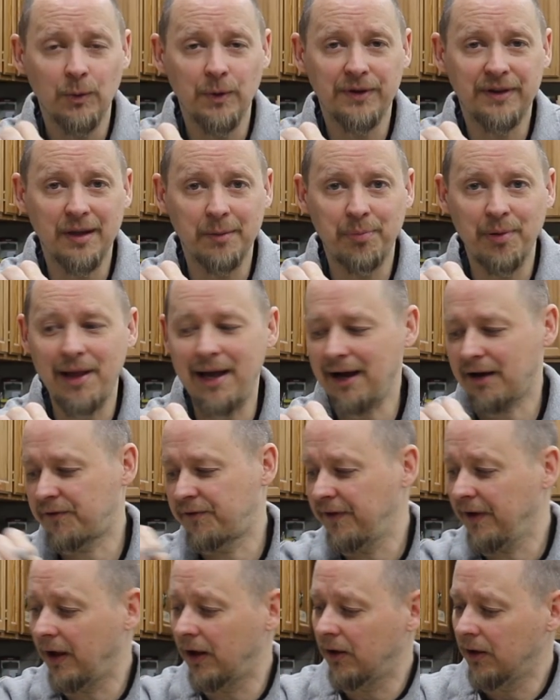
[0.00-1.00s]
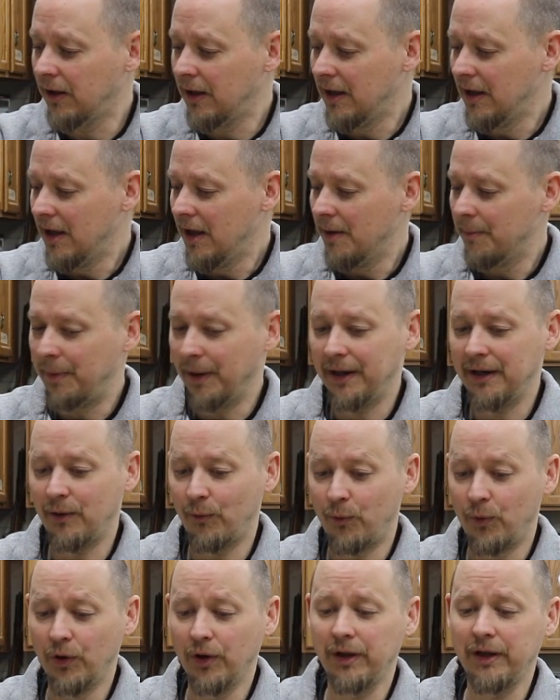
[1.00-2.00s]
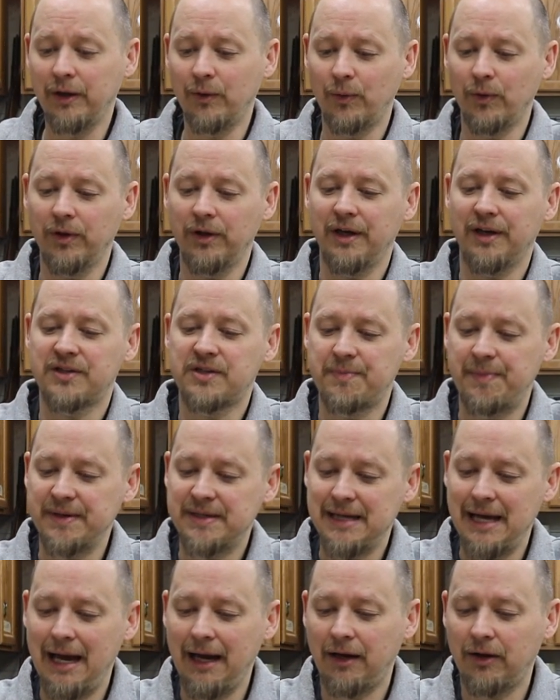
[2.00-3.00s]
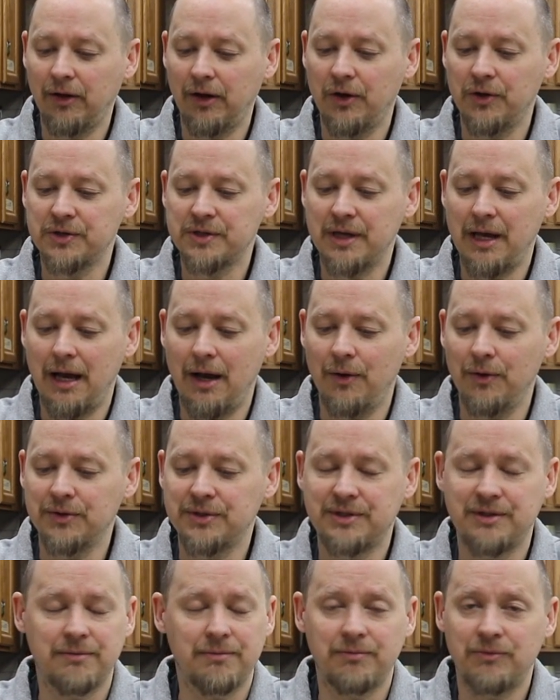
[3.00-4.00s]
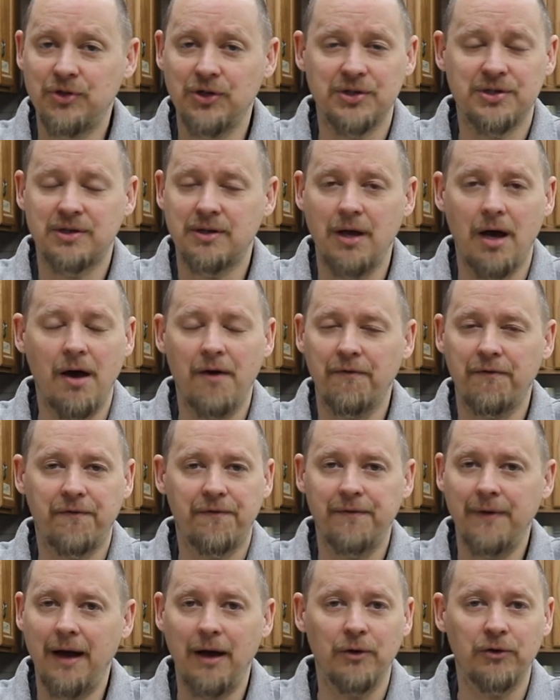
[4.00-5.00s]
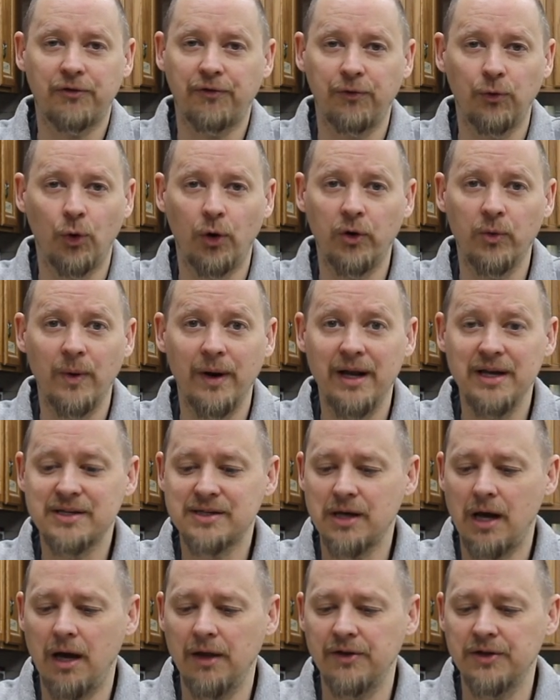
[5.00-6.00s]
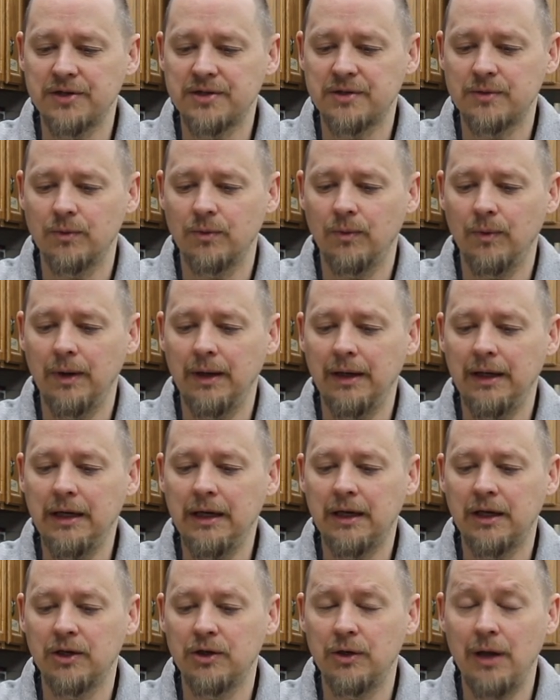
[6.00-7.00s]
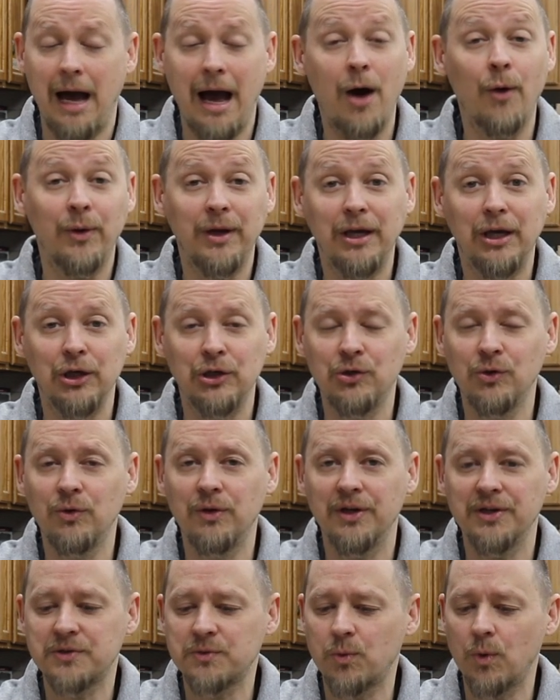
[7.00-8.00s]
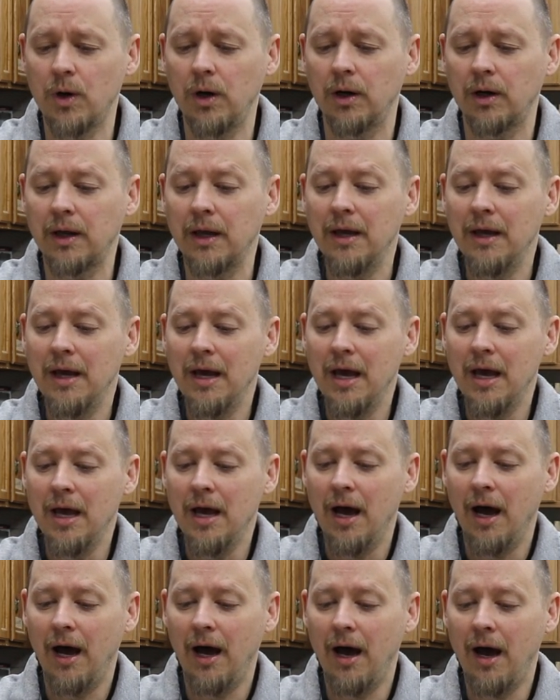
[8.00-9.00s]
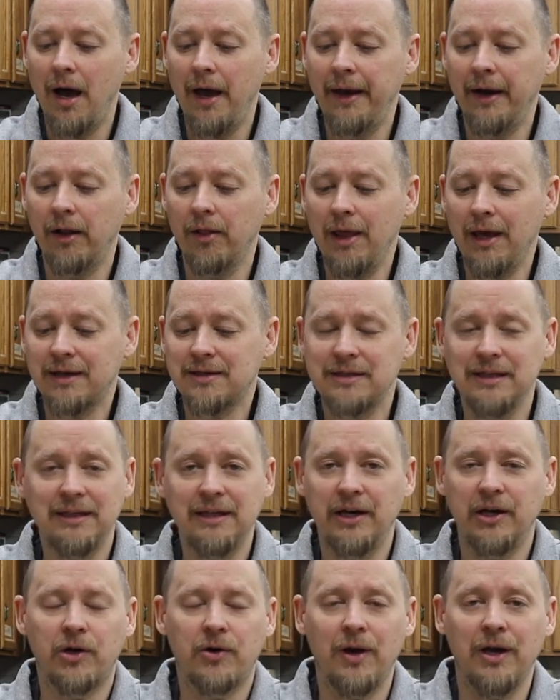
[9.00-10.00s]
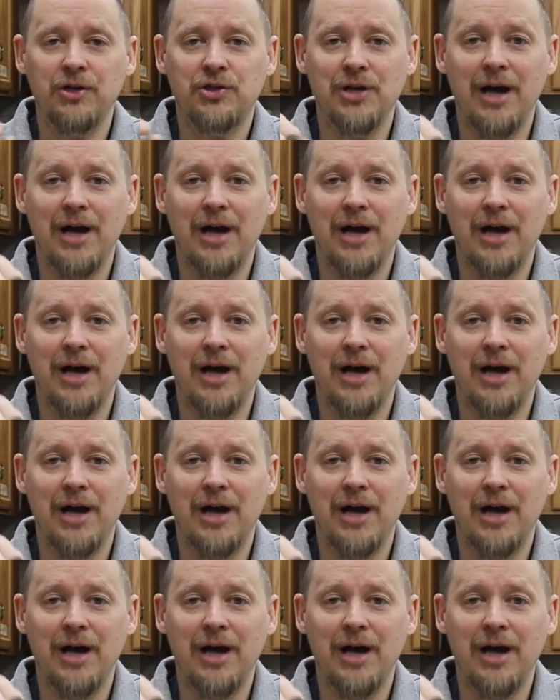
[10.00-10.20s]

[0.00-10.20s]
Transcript: with the black fill, but really, really spectacular. I was, I was just, I was floored when I saw this, when he could, how he could do this work. Uh, and Alexi did a great